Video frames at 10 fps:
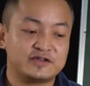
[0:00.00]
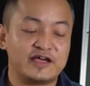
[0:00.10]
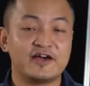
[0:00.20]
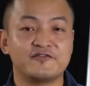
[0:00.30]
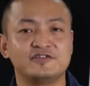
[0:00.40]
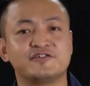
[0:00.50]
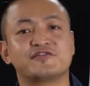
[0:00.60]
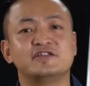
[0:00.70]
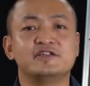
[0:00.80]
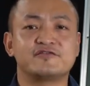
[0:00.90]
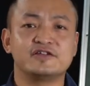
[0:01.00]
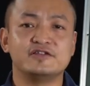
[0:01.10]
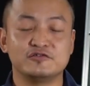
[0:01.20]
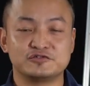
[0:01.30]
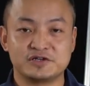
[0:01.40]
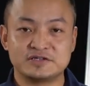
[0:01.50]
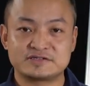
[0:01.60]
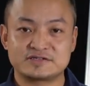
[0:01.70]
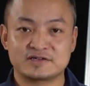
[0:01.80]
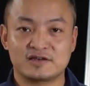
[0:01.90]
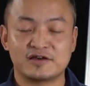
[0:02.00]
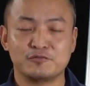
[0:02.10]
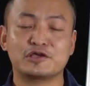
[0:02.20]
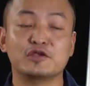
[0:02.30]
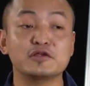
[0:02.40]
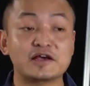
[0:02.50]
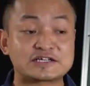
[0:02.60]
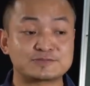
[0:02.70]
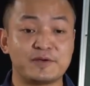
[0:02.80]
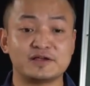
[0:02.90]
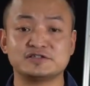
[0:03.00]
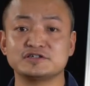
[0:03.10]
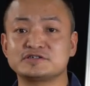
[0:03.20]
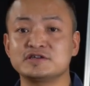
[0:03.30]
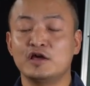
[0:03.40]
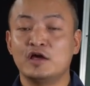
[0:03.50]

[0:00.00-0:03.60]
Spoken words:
they have different nutrients. Clear? We cannot expect just